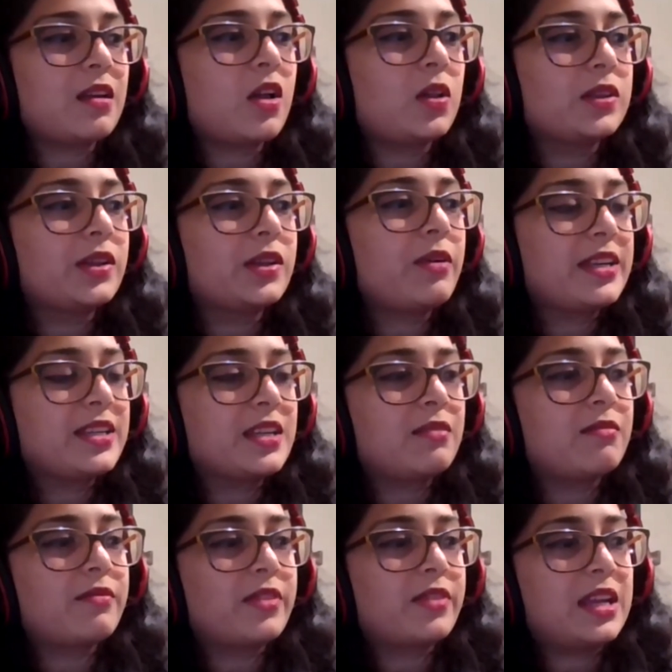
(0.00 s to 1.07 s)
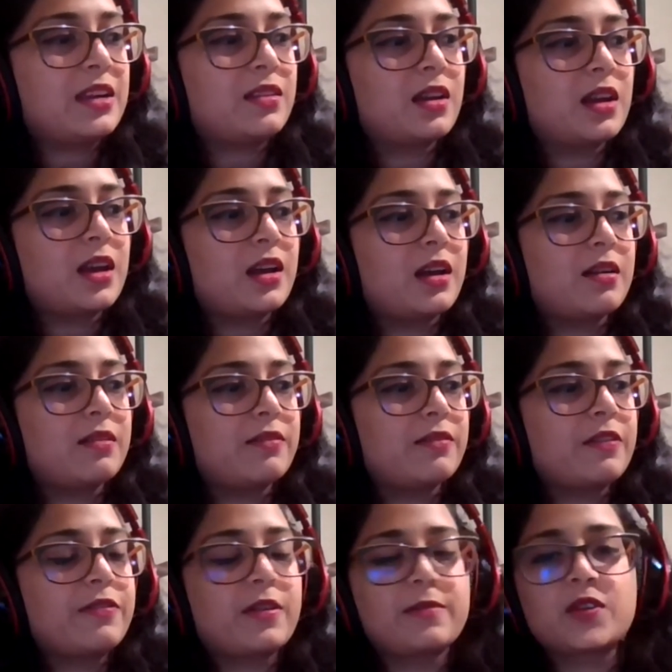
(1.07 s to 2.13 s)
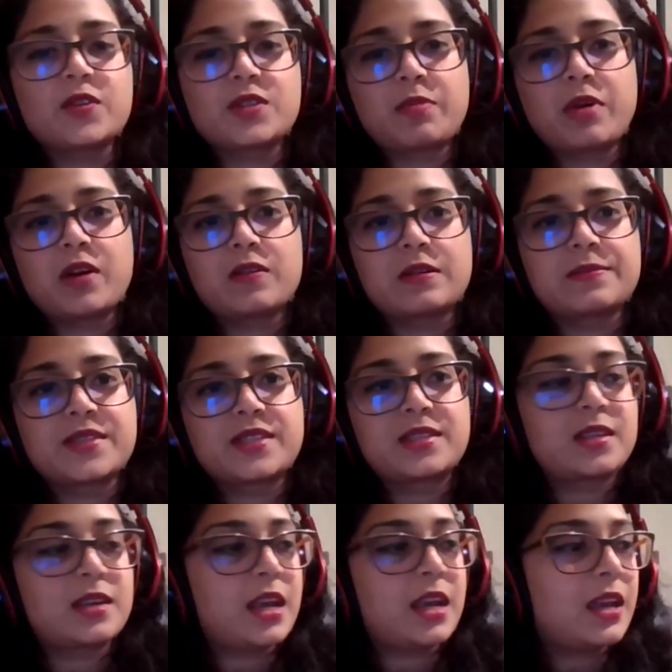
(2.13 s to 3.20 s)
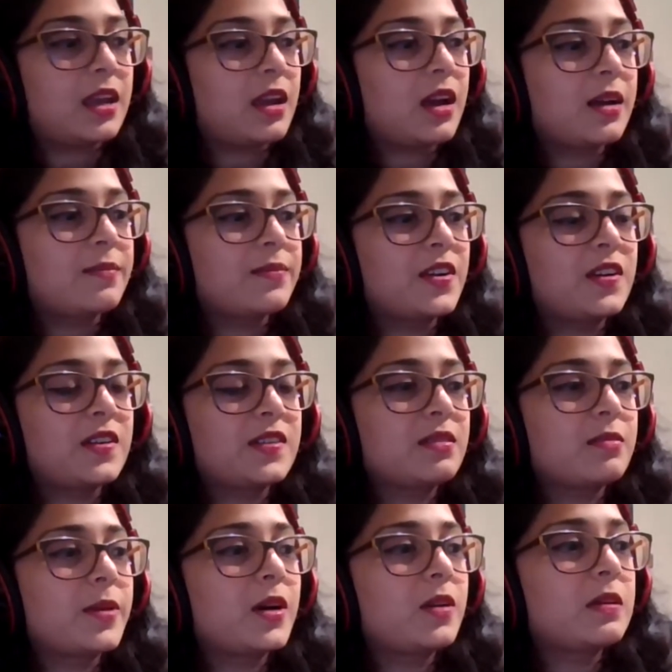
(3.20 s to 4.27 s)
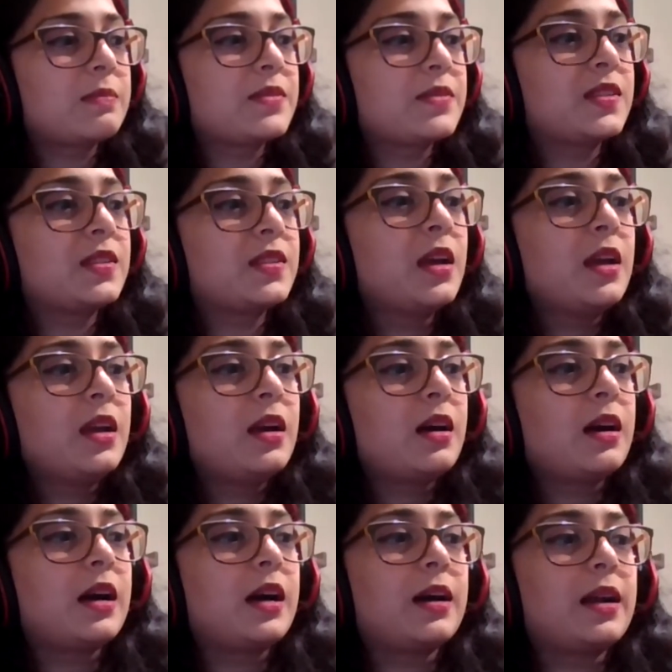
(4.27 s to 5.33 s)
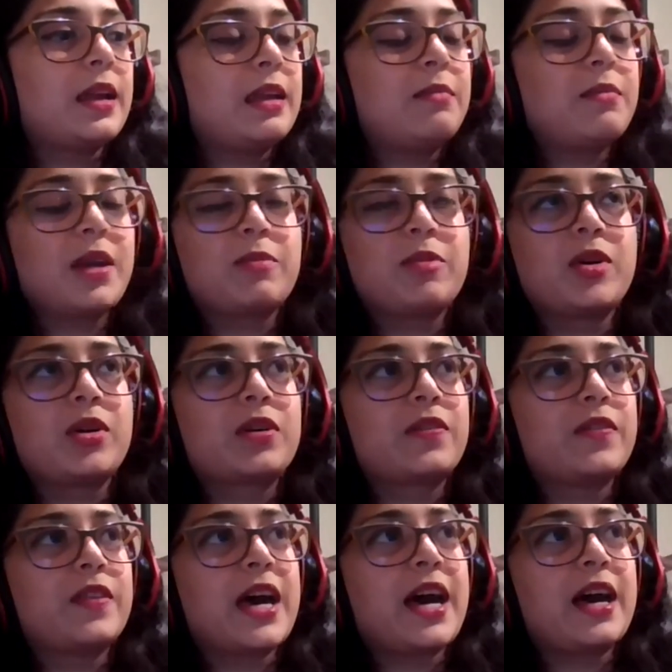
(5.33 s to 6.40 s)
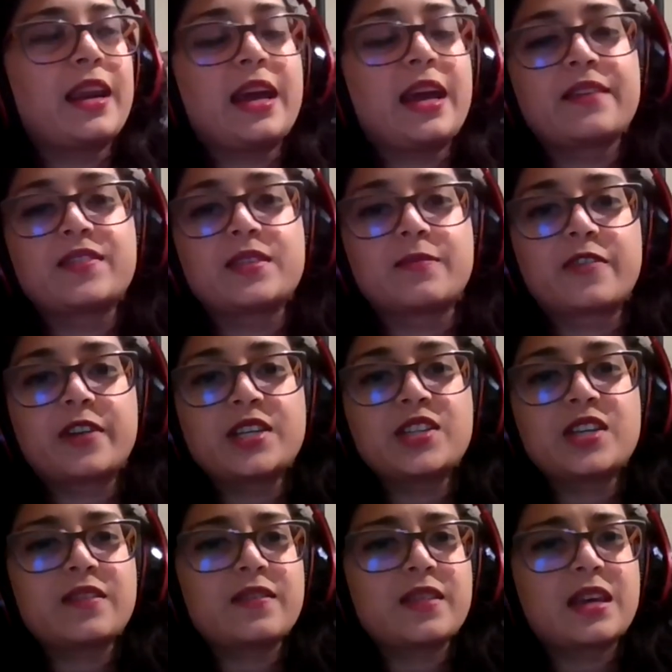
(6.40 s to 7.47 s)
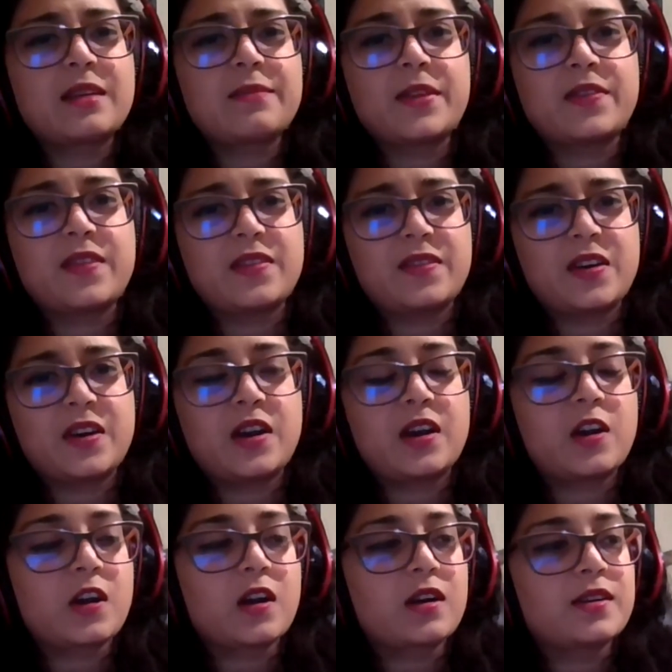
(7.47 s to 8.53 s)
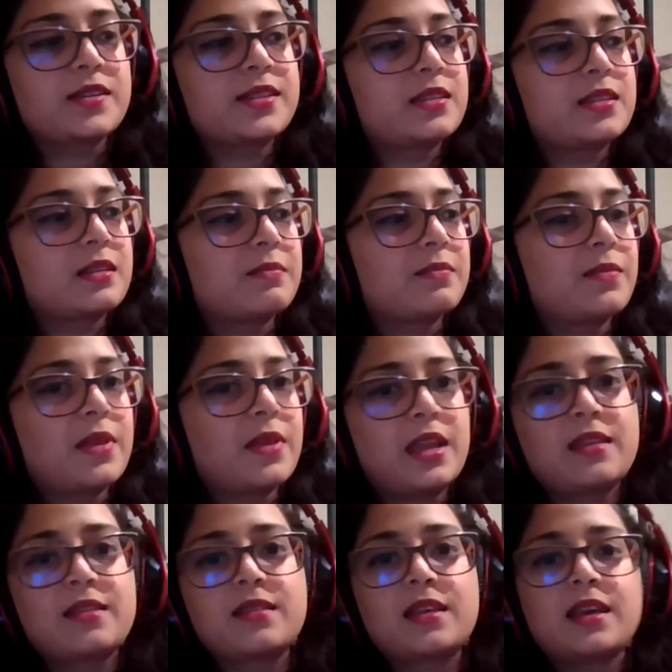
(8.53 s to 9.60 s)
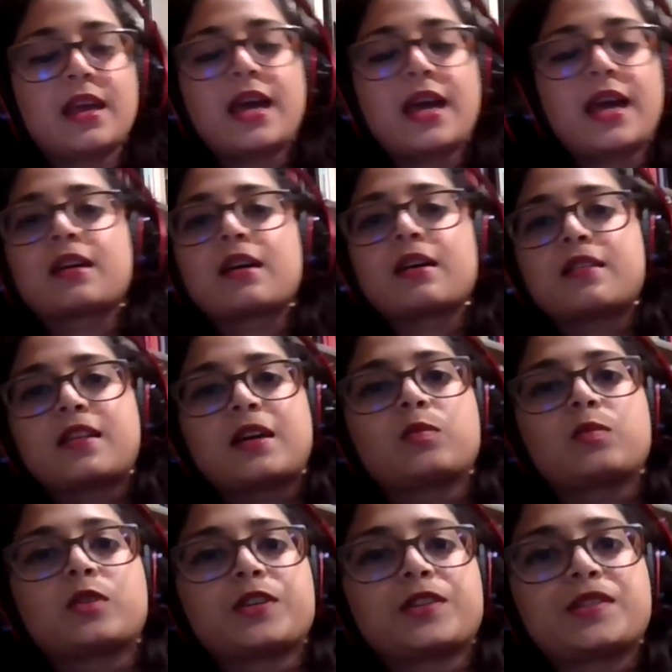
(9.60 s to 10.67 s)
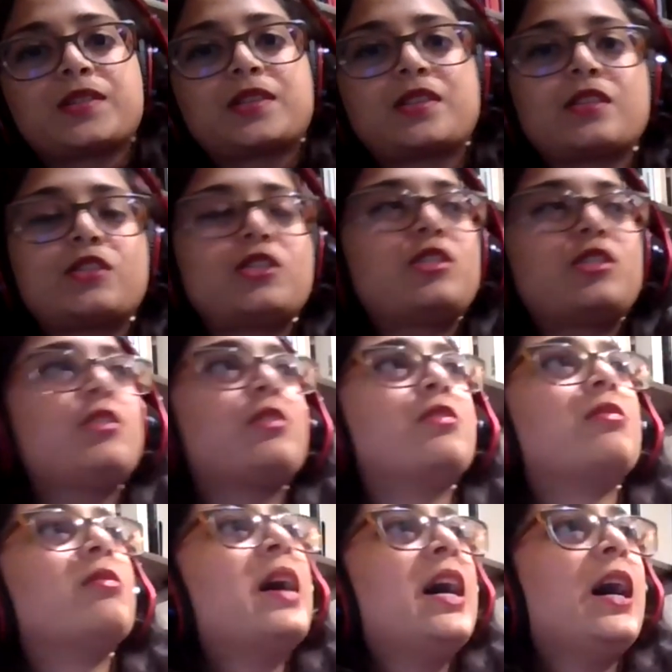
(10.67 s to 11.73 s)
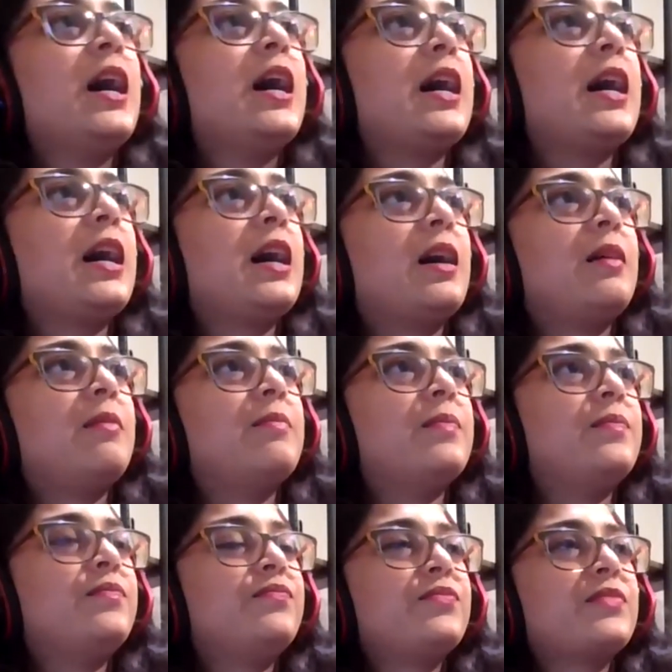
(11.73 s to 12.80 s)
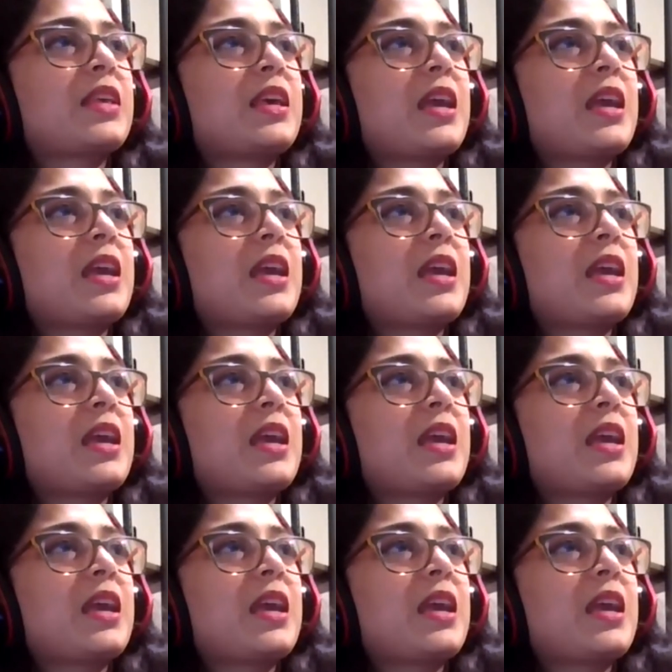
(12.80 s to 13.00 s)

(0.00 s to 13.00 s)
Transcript: although I didn't read from those poems today, there are some poems in my book that have some French in them, and then there are some Hindi and Kannada words too. I